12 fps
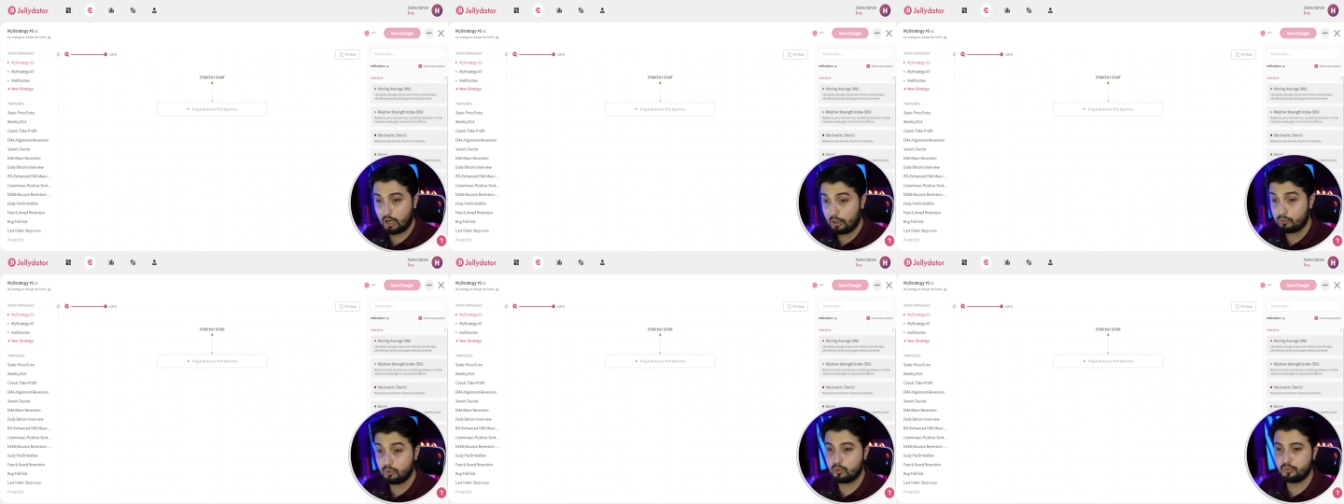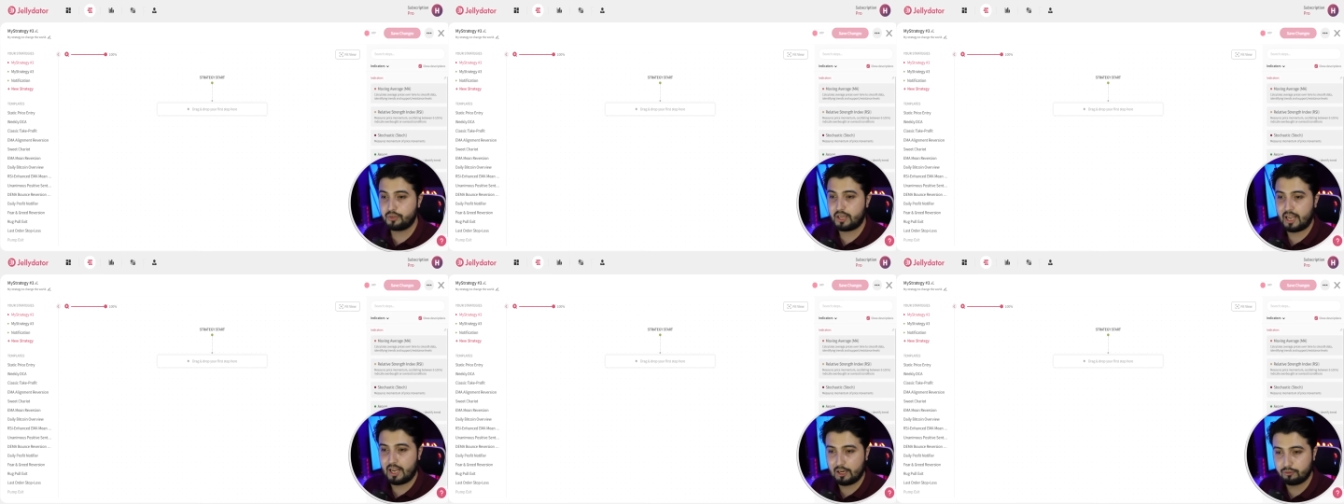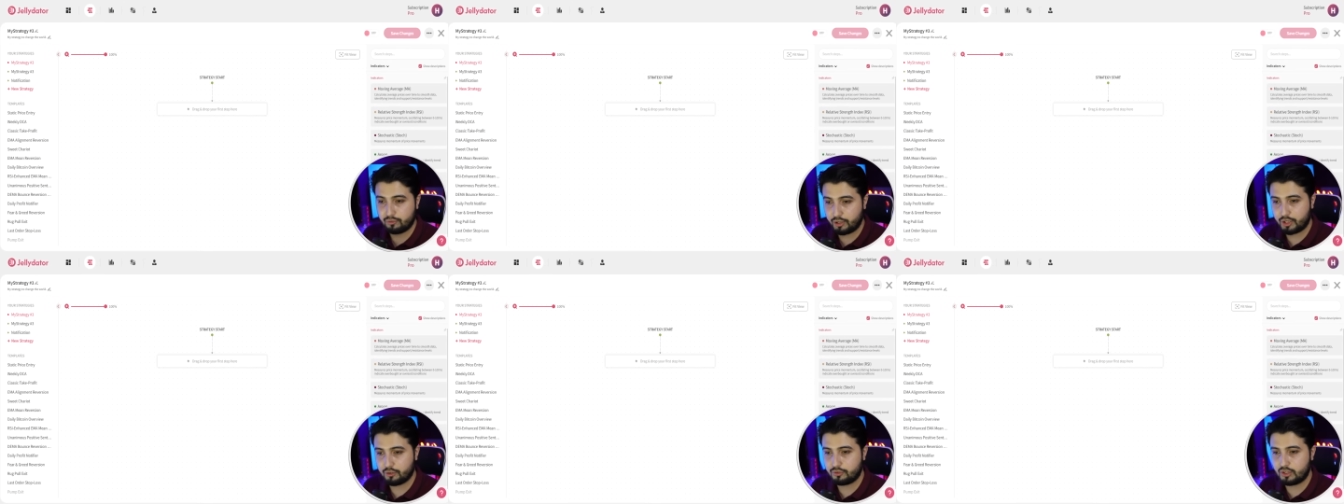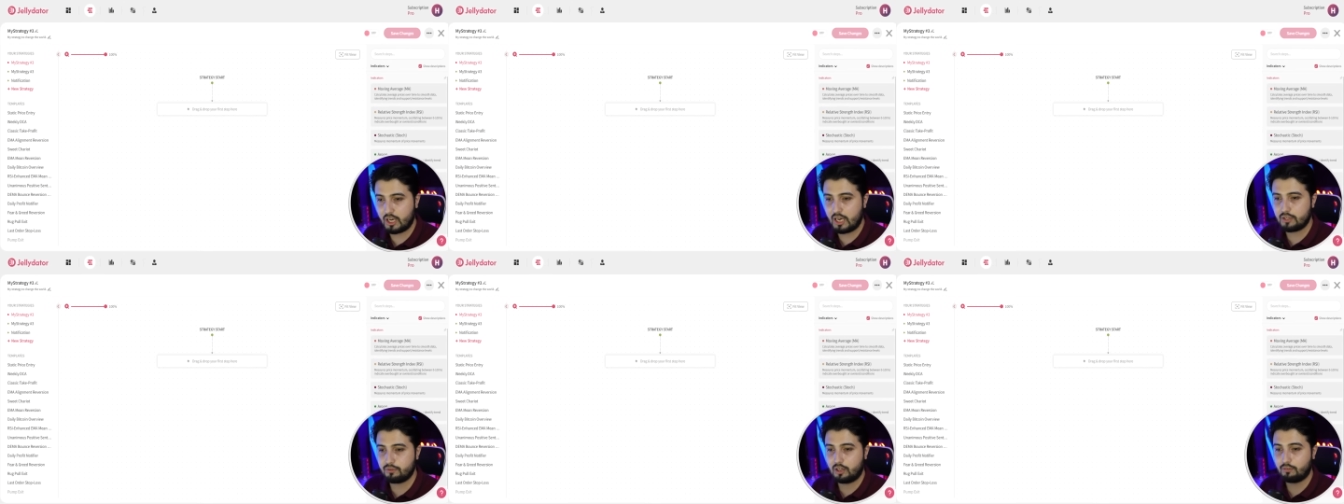rune we have rate of
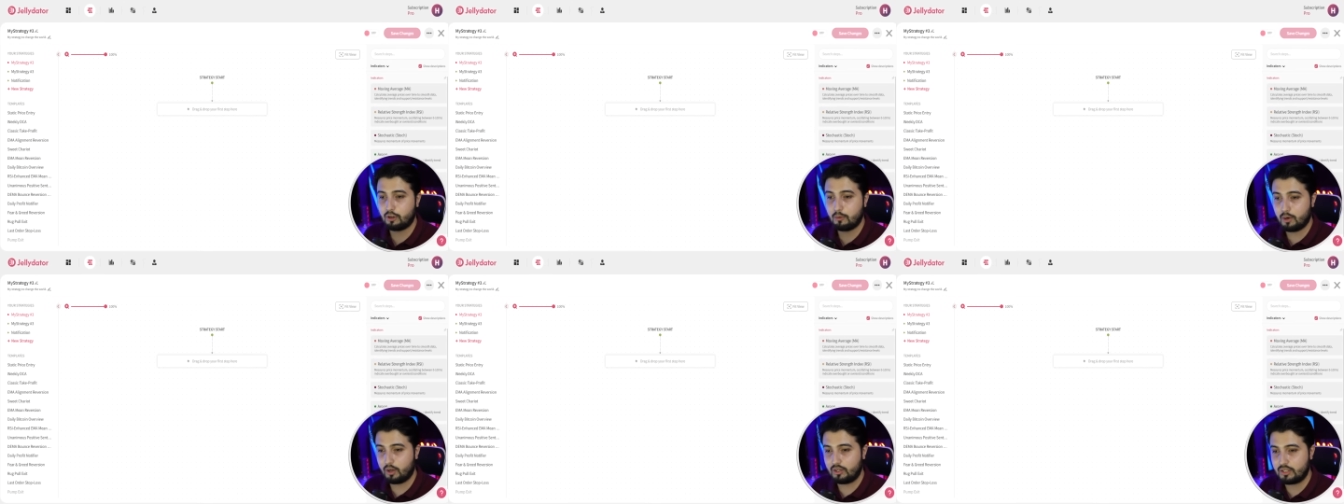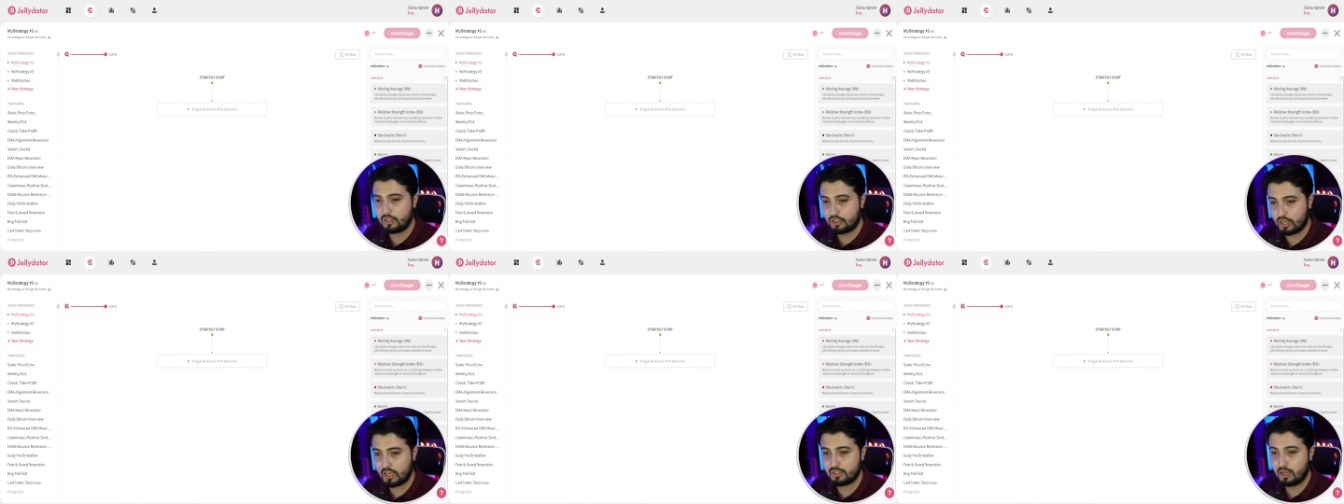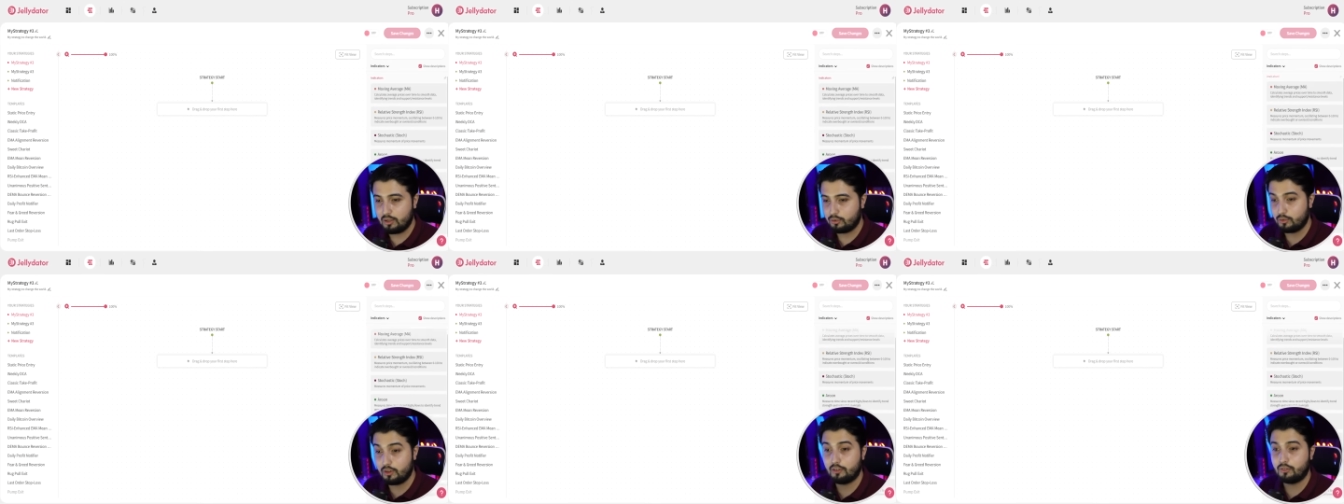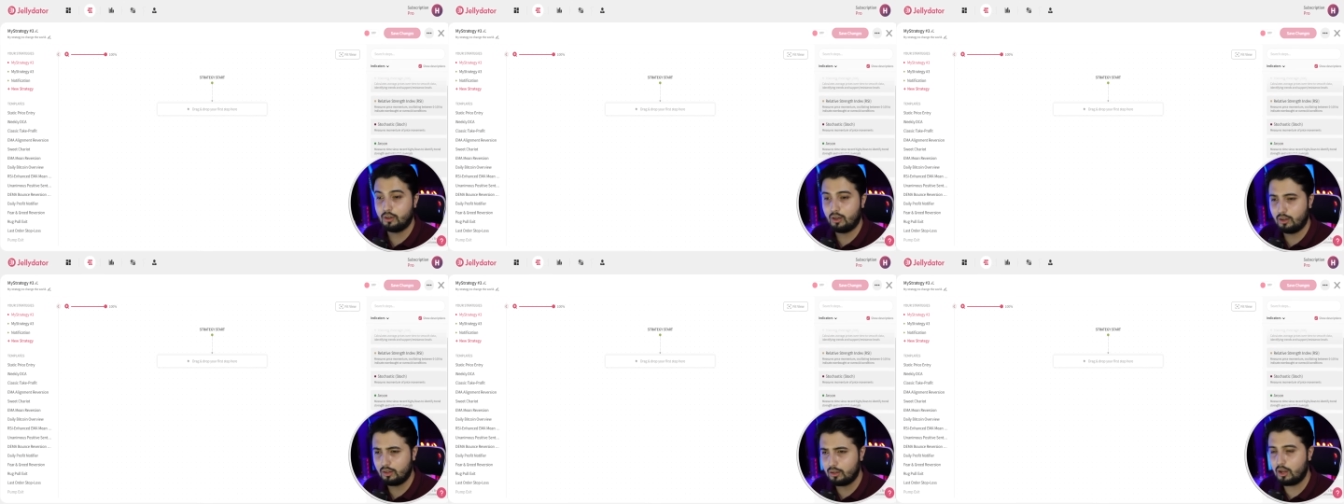change we have commodity change so we have
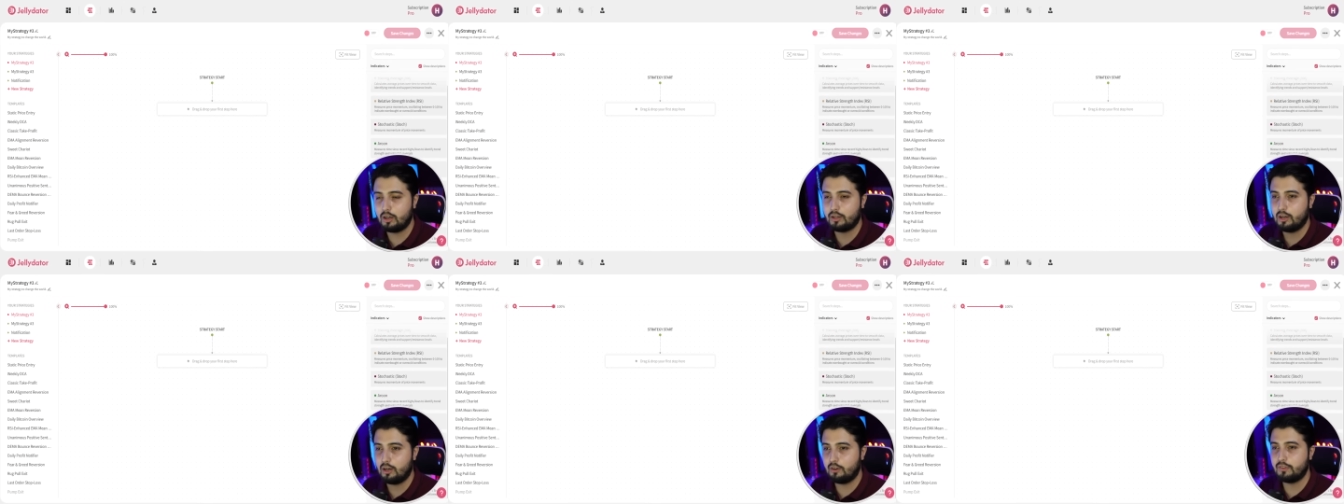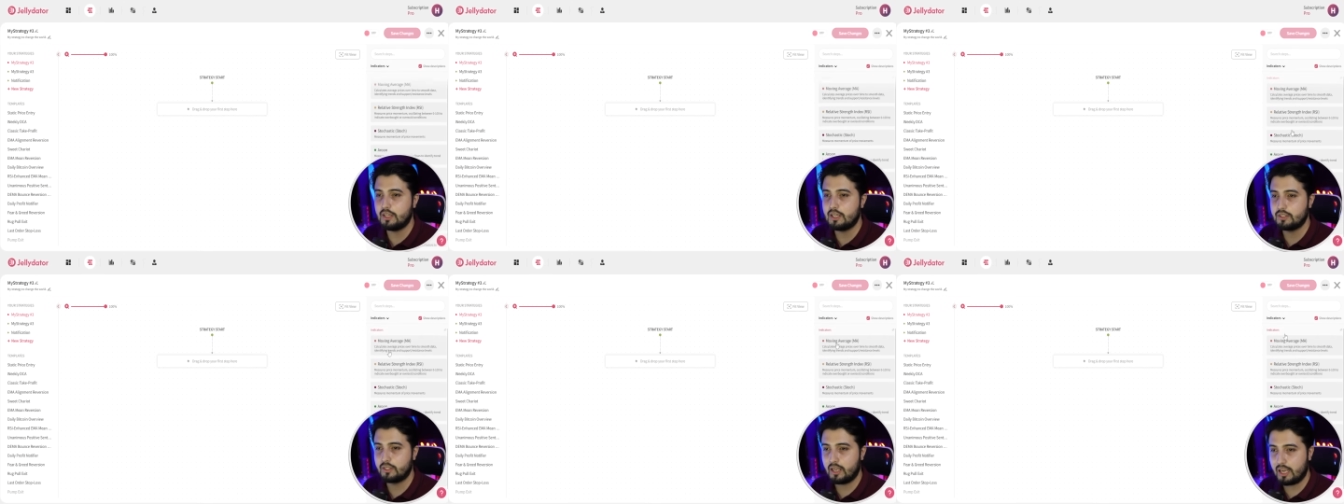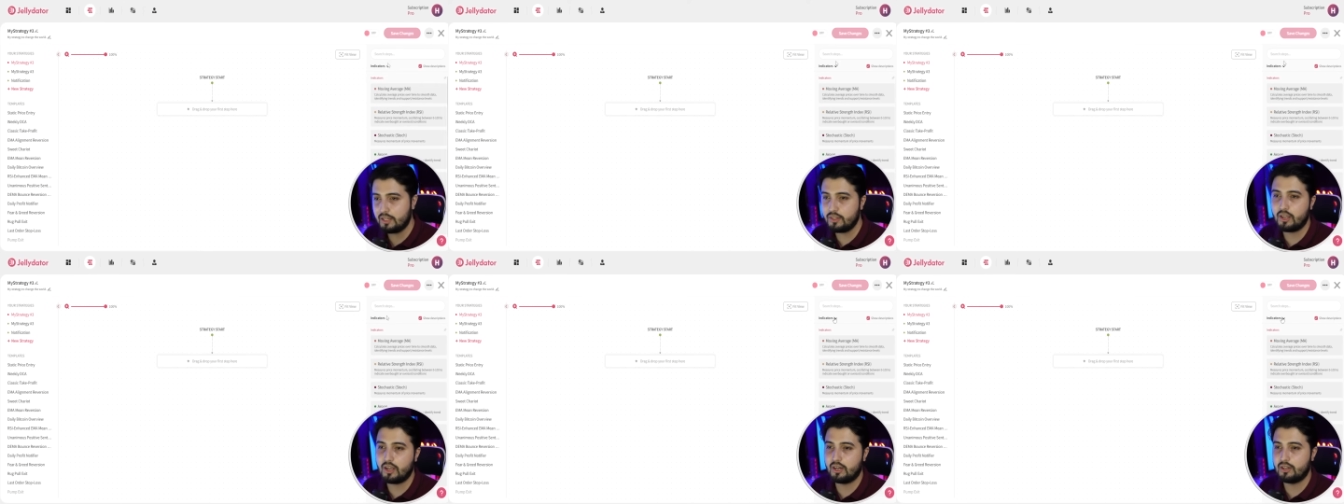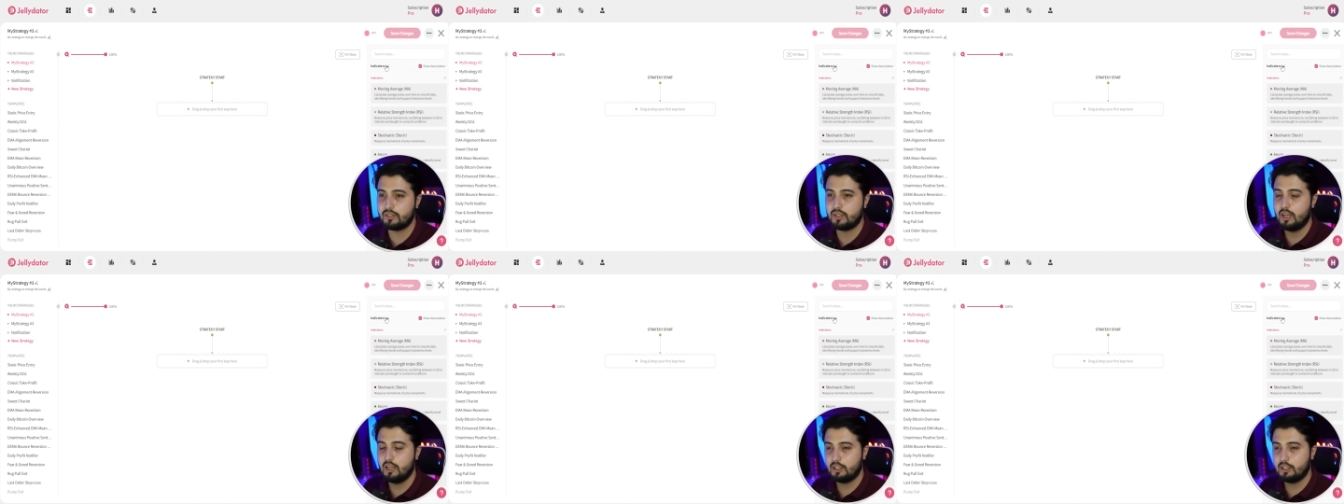a lot of these indicators